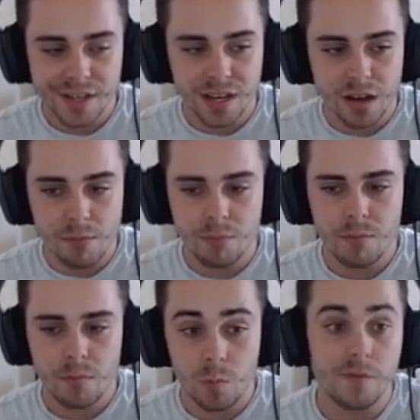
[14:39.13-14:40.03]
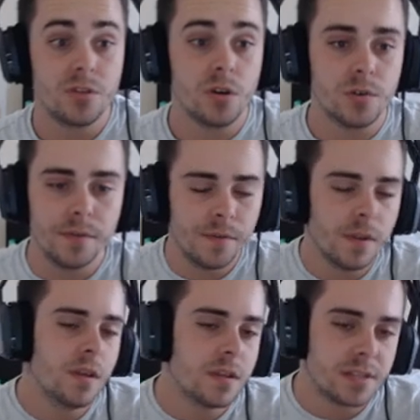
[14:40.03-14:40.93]
Um, with Torrent.
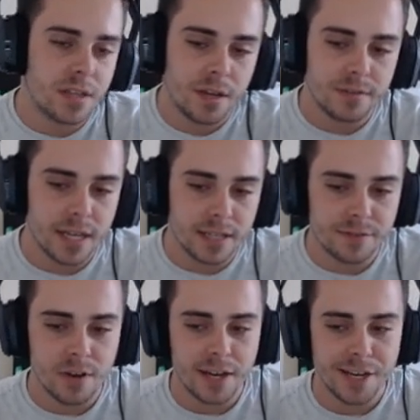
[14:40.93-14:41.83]
So that's fine.